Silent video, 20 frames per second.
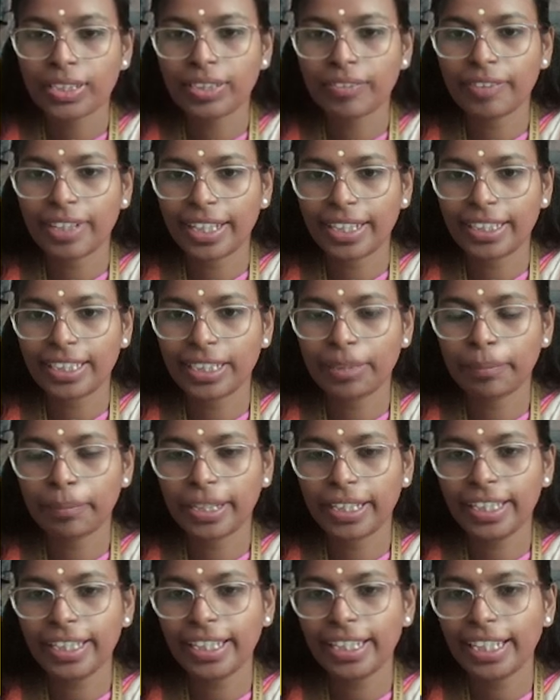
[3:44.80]
divided
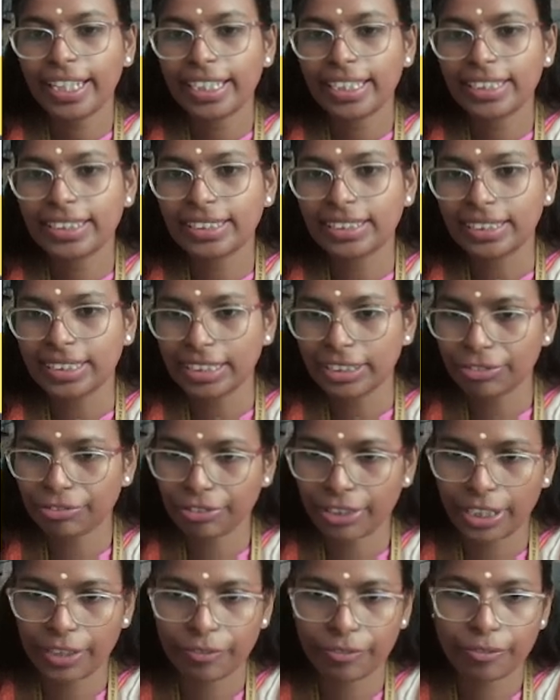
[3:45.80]
by
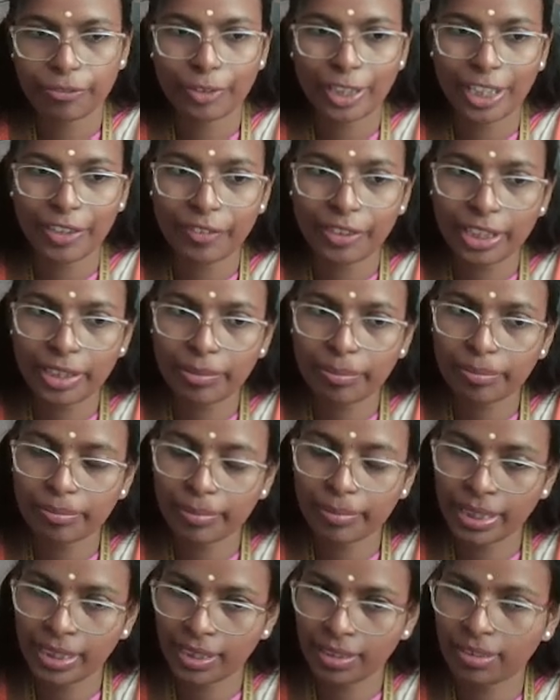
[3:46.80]
G5. Why we
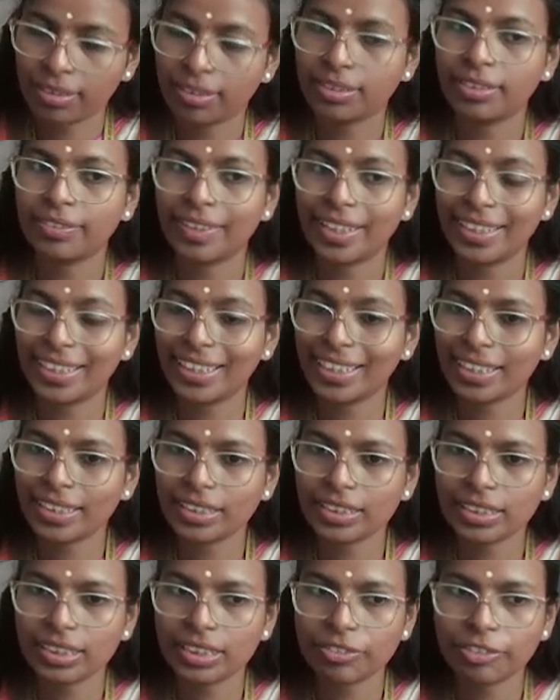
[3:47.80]
are dividing
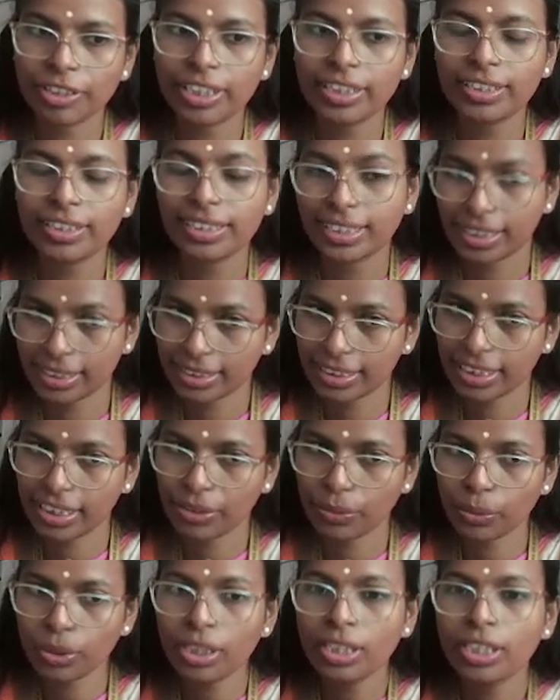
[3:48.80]
it G5? This is
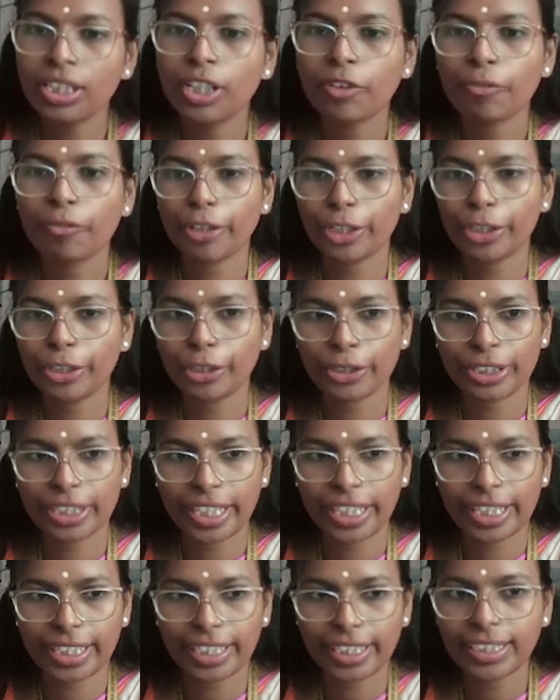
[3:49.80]
the rule. When you are
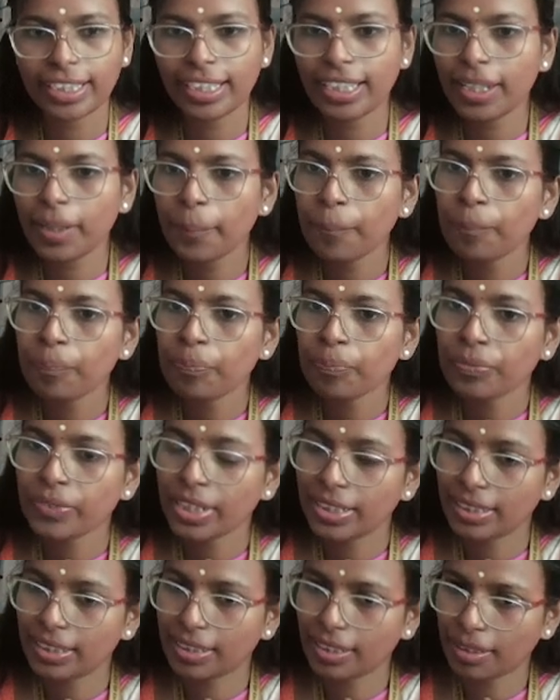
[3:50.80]
taking the
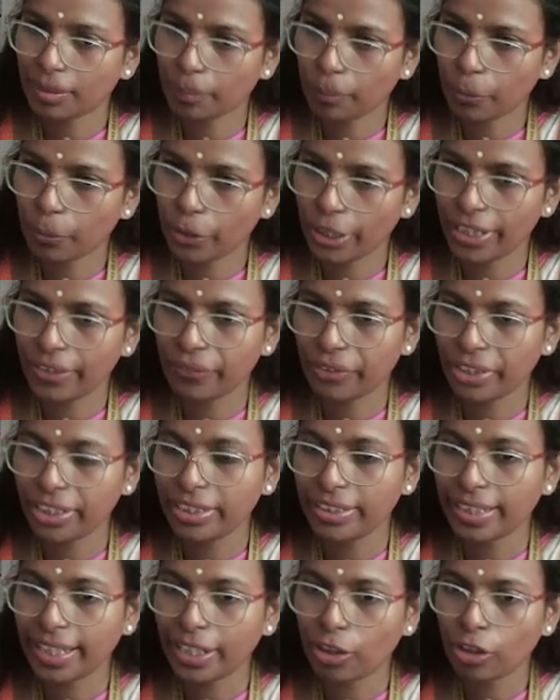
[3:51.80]
point,
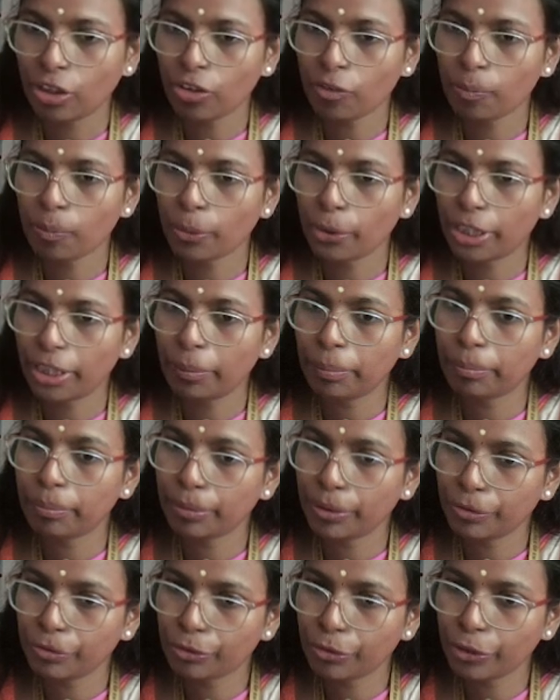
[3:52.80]
right, takeoff
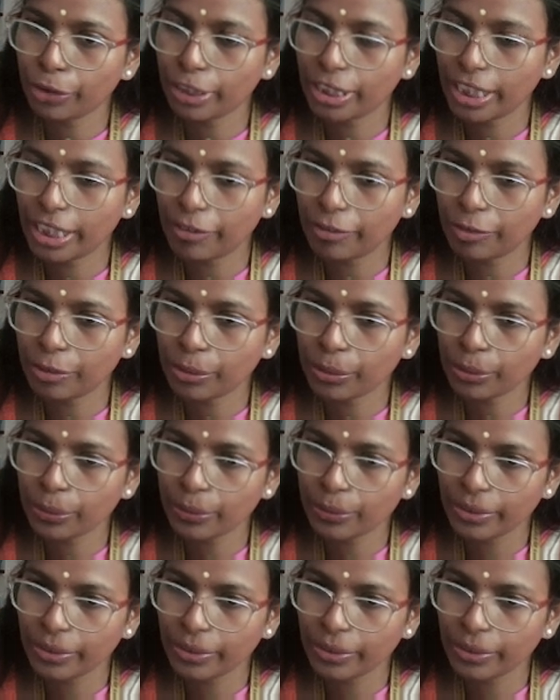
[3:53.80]
point, before you have to